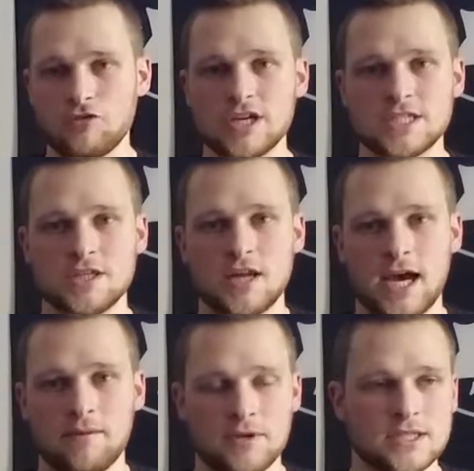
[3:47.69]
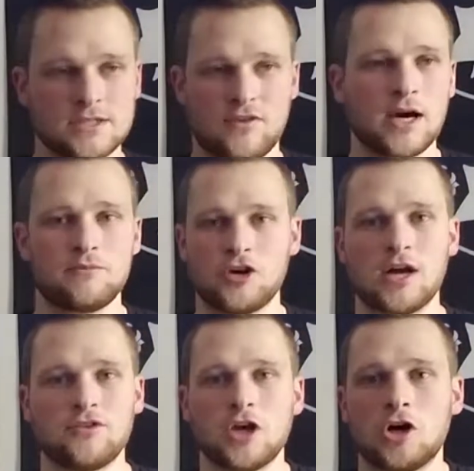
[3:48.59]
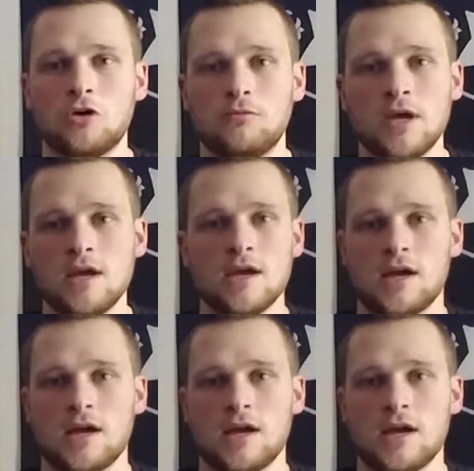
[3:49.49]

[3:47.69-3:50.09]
reason happens, if I'm driving home,